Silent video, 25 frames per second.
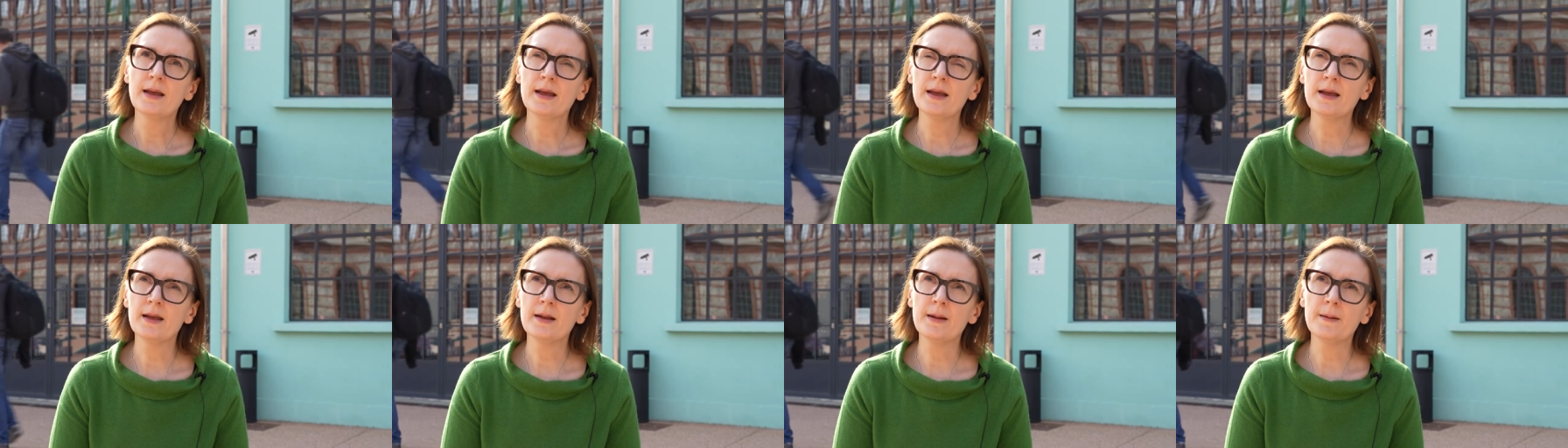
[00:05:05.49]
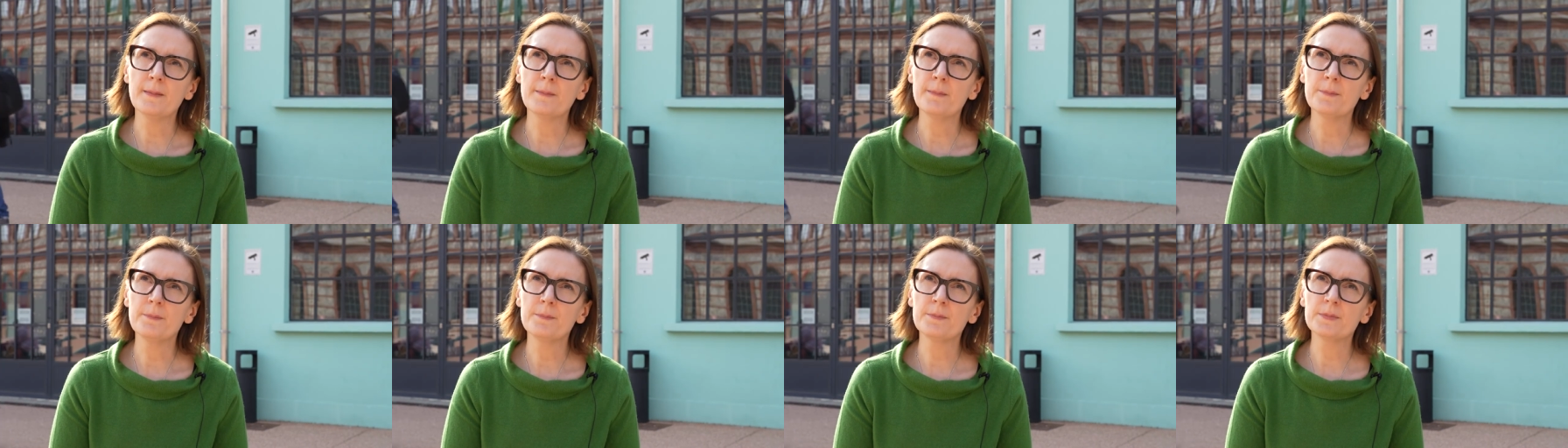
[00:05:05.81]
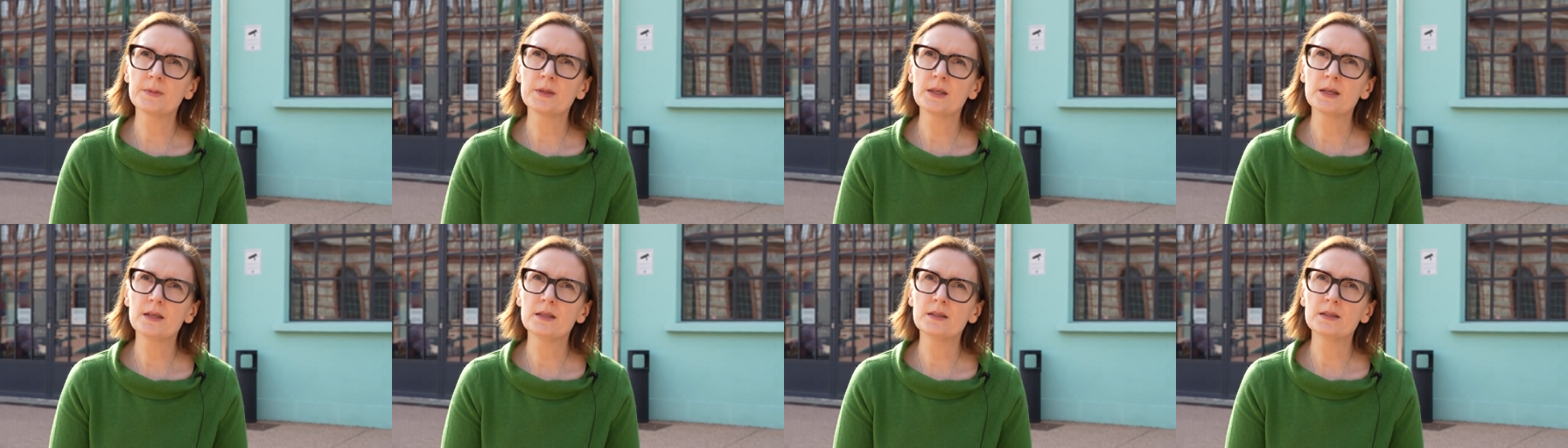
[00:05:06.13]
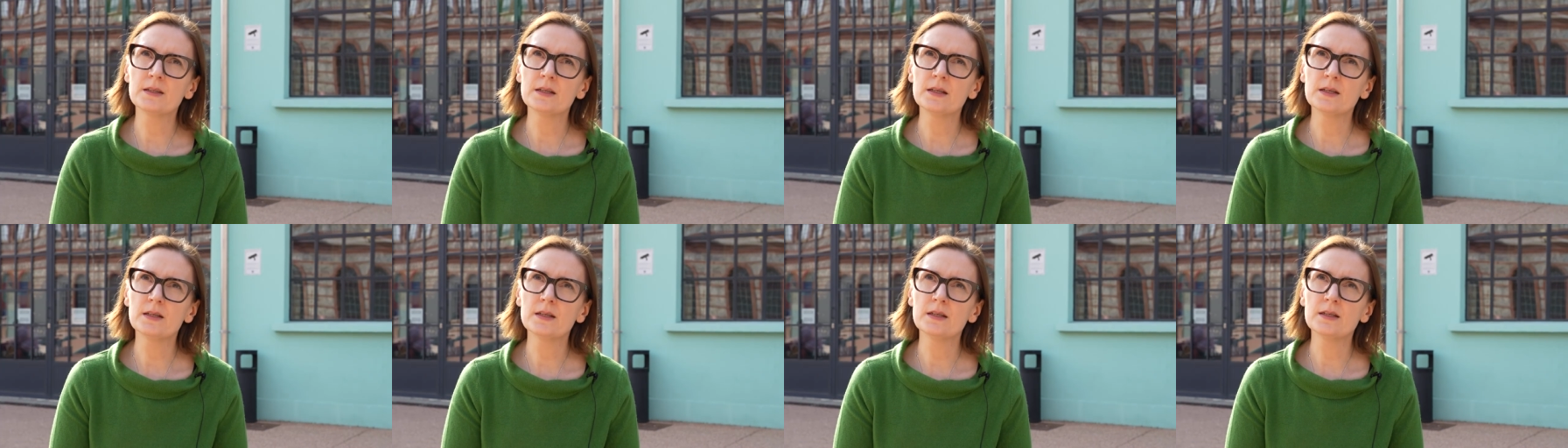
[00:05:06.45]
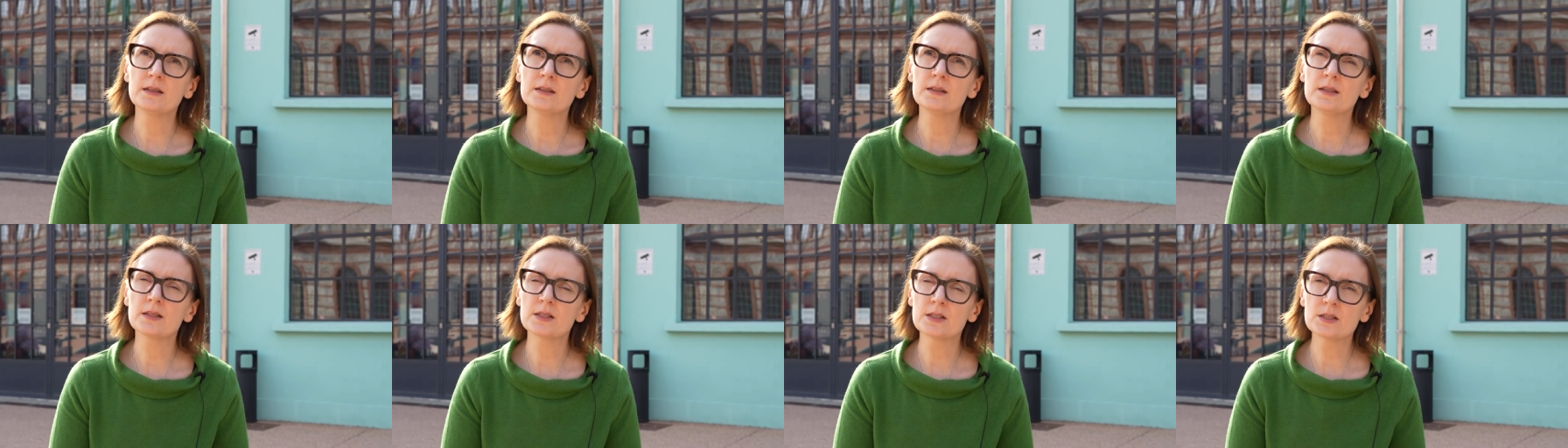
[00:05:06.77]

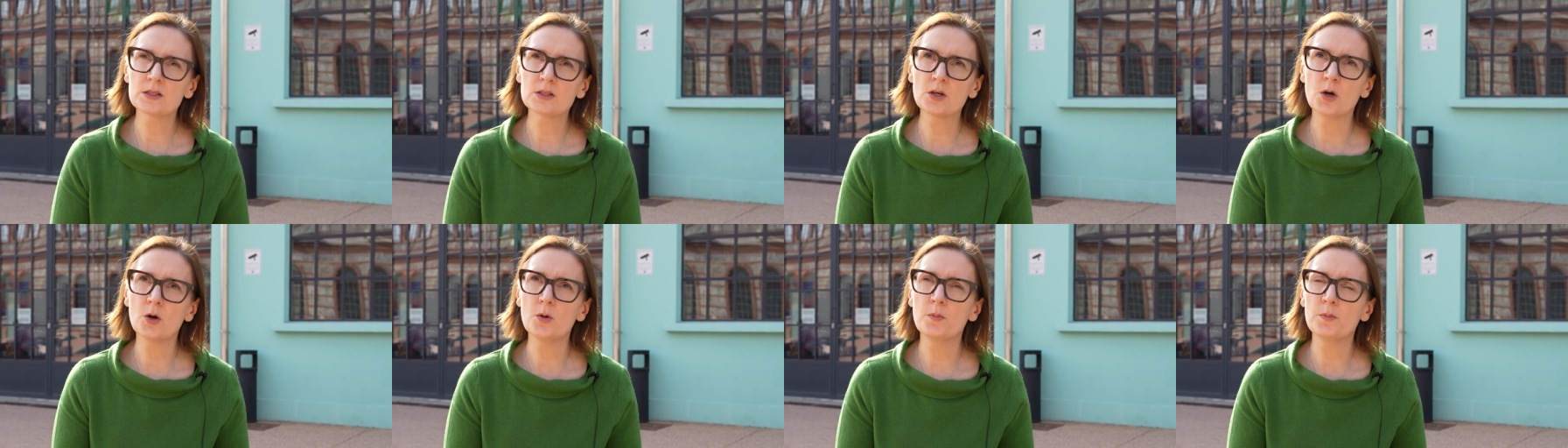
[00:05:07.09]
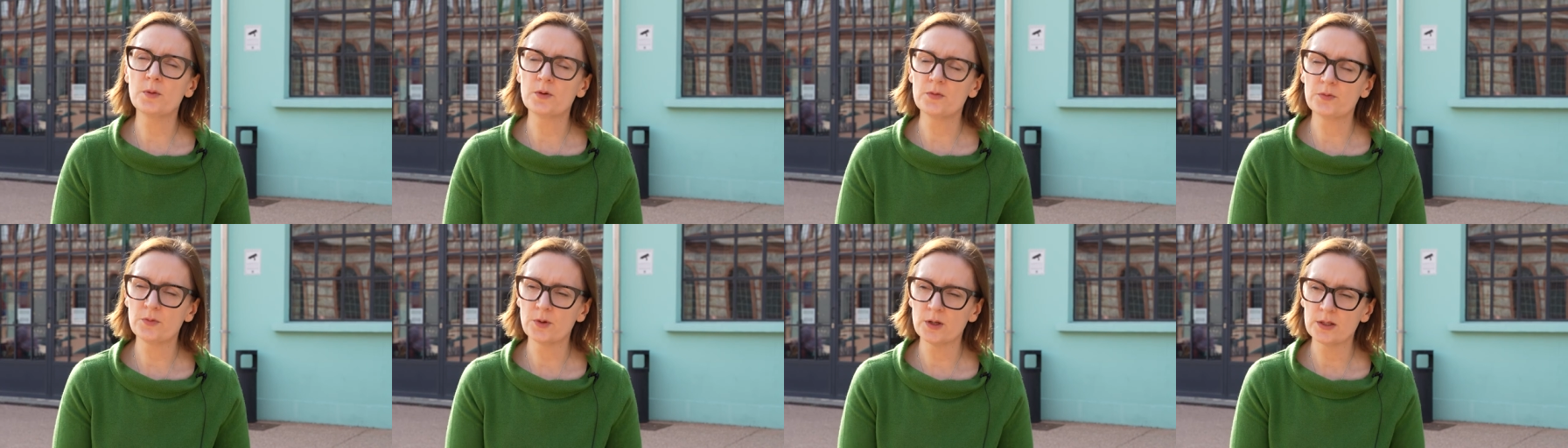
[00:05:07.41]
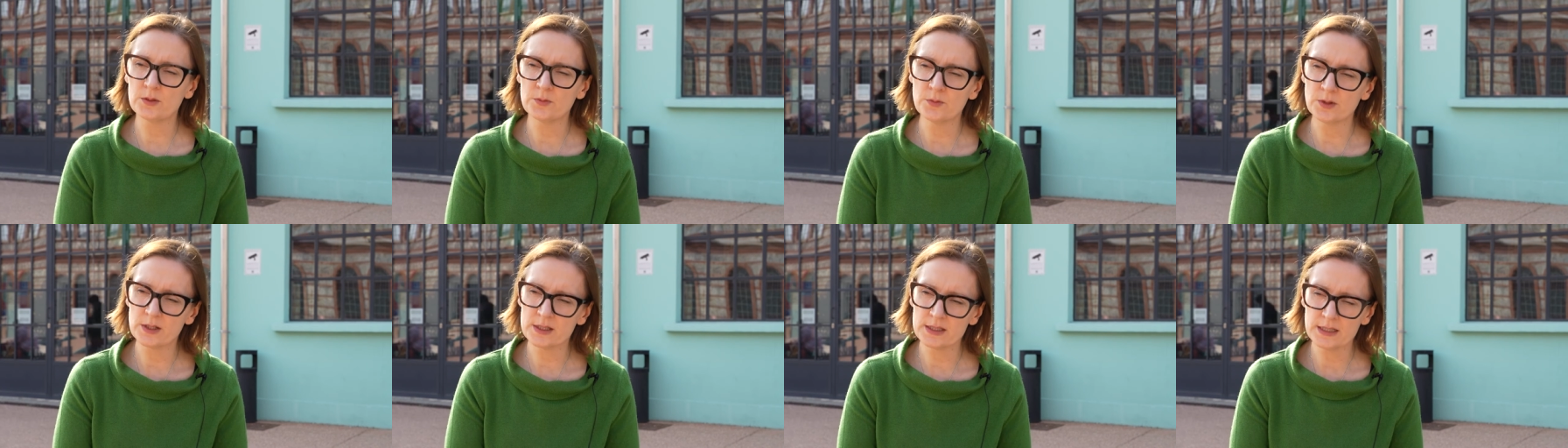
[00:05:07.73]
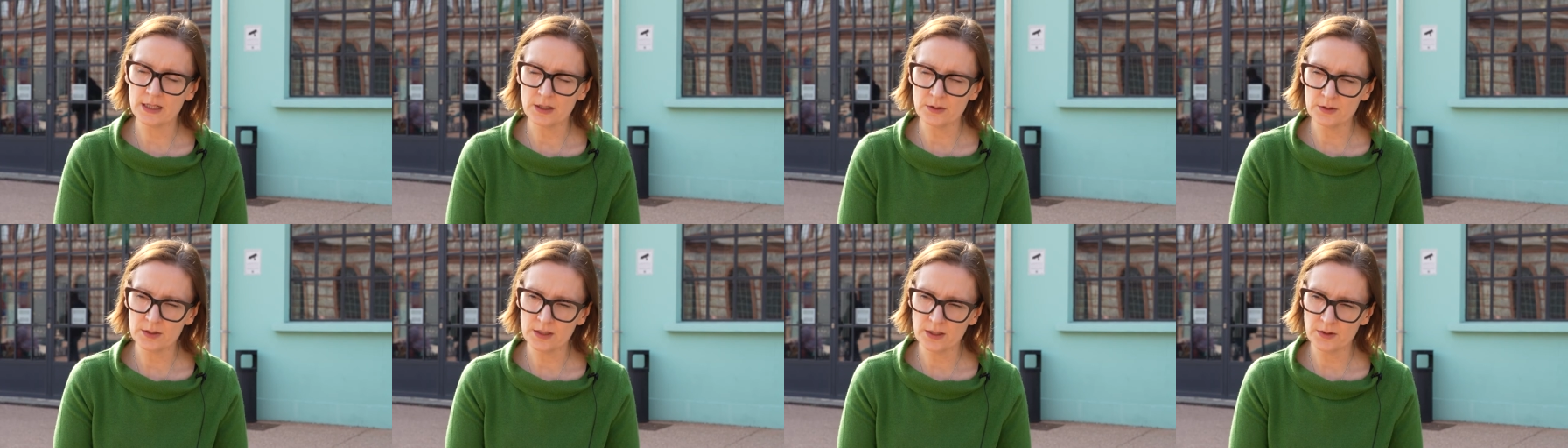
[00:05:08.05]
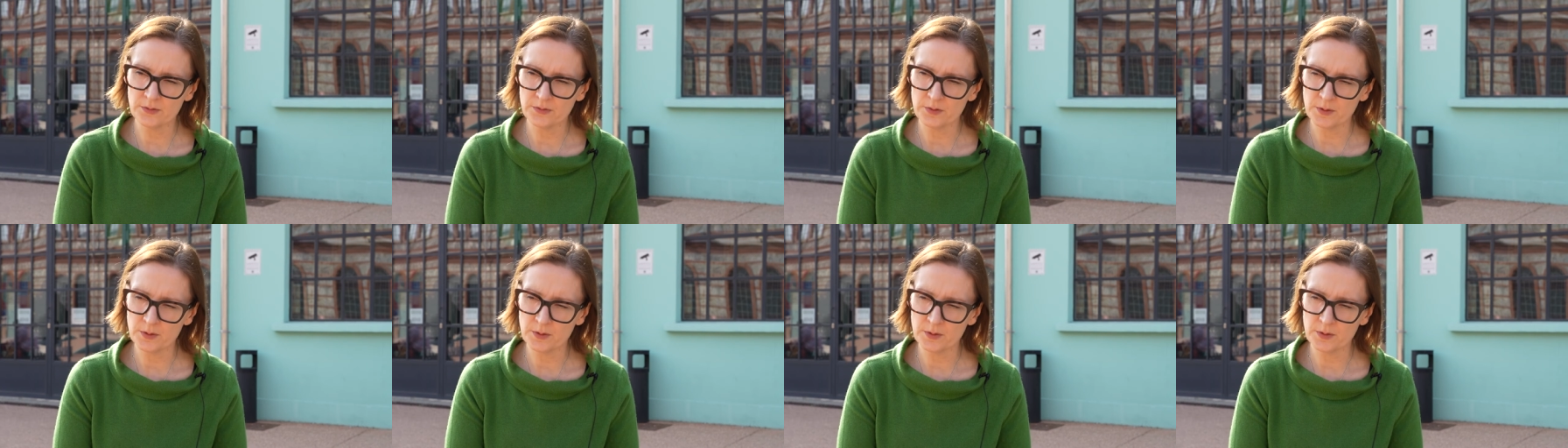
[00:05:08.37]
the scope of what's out there